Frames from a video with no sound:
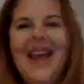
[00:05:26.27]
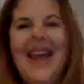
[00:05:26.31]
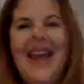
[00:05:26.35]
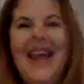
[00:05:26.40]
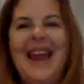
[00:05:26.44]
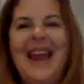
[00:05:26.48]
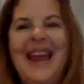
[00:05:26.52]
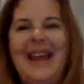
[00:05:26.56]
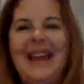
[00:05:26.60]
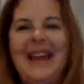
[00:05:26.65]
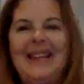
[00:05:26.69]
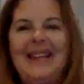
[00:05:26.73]

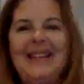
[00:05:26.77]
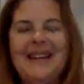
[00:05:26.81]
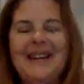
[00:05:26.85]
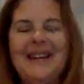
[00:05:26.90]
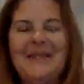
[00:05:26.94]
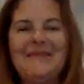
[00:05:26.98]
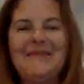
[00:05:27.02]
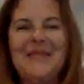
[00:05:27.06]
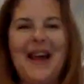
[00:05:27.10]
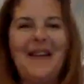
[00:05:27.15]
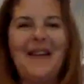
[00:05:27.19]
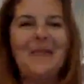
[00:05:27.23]
And
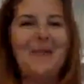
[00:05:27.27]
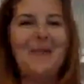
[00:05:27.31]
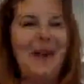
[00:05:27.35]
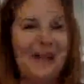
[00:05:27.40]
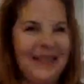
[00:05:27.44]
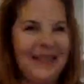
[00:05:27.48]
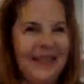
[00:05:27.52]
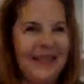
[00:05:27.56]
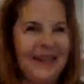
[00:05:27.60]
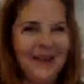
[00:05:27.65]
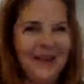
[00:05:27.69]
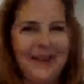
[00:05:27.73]
um, I
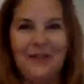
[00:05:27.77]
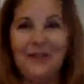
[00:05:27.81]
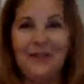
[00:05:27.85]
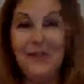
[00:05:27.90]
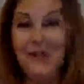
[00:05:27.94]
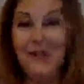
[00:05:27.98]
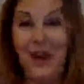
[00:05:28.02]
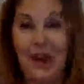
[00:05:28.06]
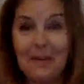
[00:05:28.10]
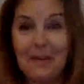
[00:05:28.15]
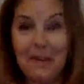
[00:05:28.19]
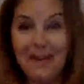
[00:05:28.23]
want to tell you if you're
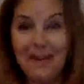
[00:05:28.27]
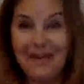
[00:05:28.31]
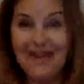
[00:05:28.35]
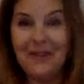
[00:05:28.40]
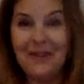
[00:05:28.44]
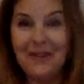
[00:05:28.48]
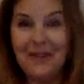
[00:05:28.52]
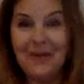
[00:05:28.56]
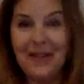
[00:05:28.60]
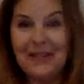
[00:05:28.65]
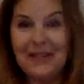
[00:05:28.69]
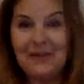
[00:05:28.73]
not making
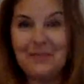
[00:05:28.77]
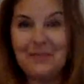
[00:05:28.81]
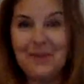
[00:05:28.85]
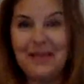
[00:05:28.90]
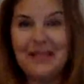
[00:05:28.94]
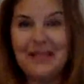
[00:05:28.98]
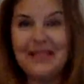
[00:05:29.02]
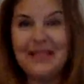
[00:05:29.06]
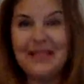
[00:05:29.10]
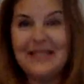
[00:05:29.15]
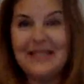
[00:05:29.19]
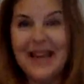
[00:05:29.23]
the recipe
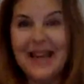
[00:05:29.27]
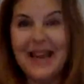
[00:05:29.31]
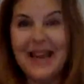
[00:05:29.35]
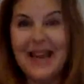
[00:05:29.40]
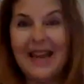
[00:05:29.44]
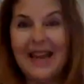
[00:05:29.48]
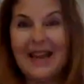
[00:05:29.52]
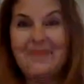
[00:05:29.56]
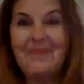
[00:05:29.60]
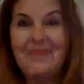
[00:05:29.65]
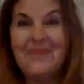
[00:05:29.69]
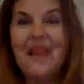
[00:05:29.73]

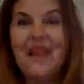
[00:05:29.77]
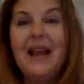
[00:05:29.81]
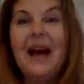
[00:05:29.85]
today,